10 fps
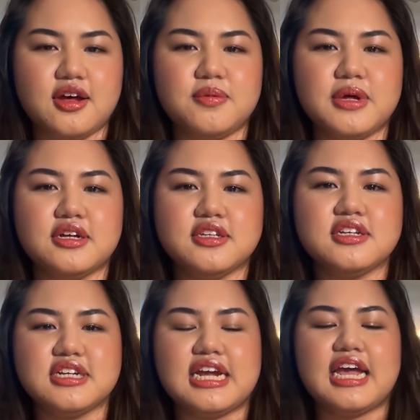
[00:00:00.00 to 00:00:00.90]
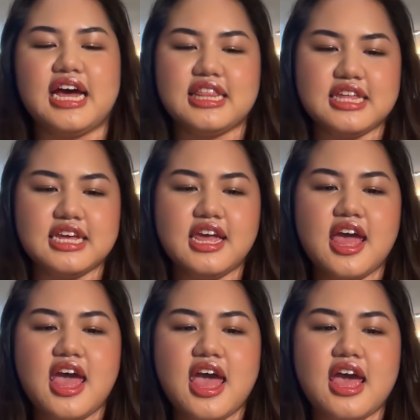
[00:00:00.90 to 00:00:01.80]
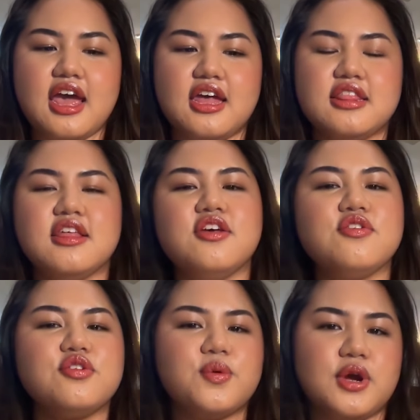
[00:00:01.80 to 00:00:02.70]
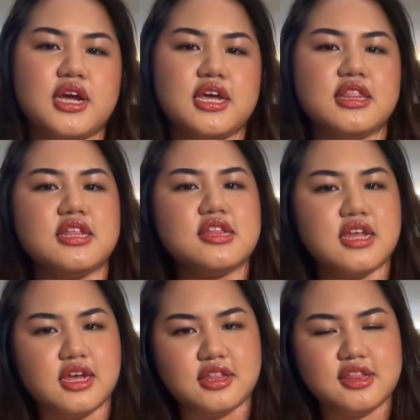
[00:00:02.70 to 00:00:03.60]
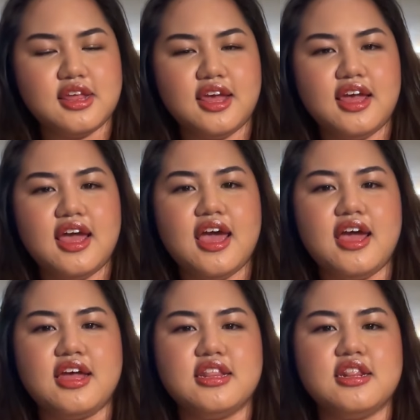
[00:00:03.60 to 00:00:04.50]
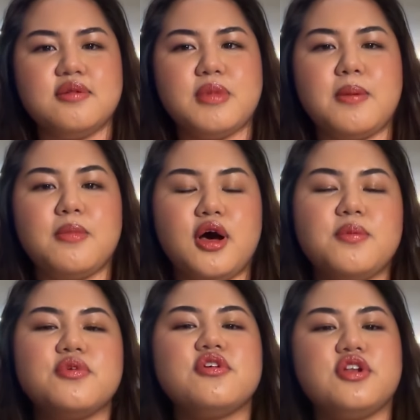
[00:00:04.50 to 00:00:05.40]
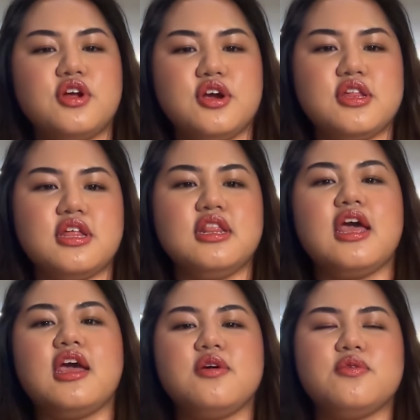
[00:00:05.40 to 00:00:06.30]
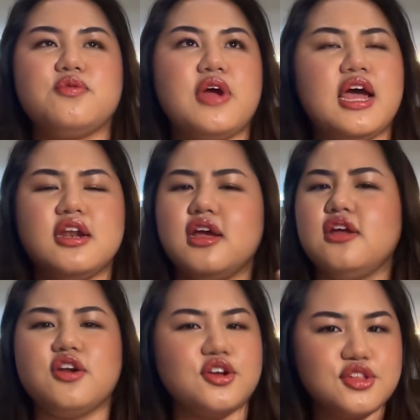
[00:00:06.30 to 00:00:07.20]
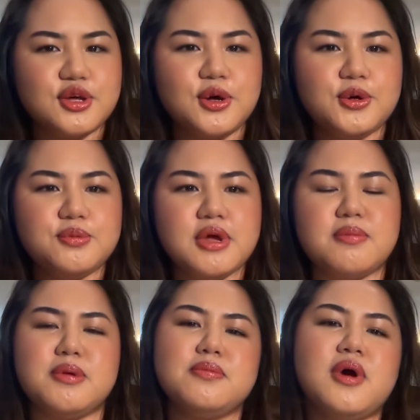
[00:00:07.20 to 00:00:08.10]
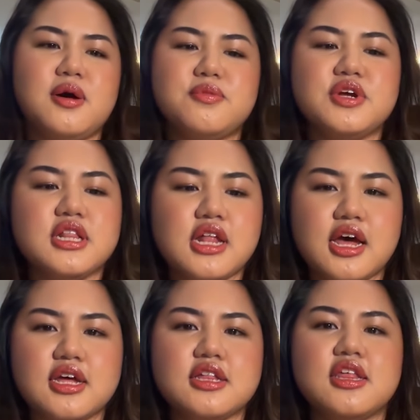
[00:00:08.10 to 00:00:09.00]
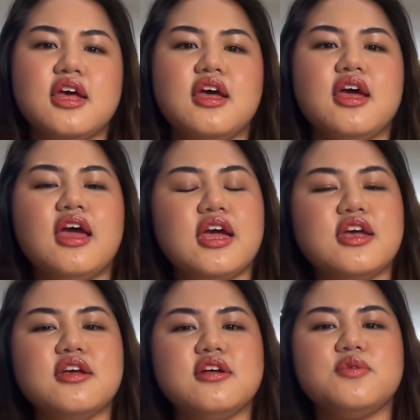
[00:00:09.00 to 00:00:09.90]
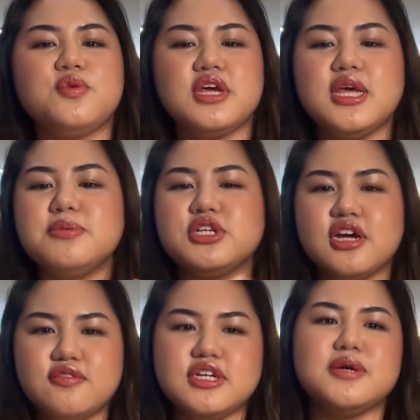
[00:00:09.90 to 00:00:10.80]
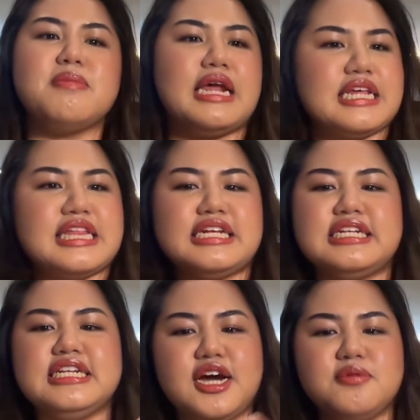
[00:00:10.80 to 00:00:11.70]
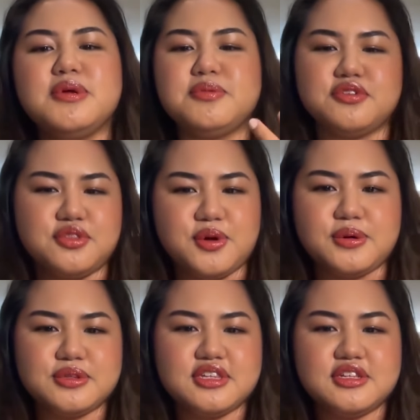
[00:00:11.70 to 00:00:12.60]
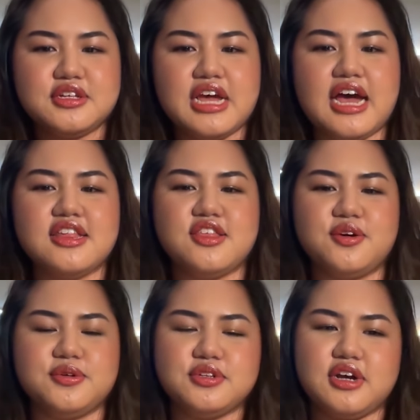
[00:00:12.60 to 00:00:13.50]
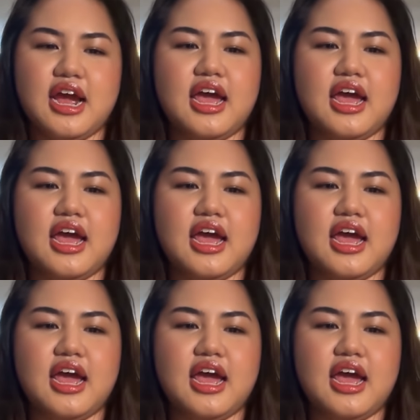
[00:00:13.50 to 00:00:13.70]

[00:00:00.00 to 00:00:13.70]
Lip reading: Elton and Kathy, and they used to work in the States. And my mom was a nurse and they ran a nursing home. And my mom realized, hey, we keep shoving medicine down people's throats as they're older.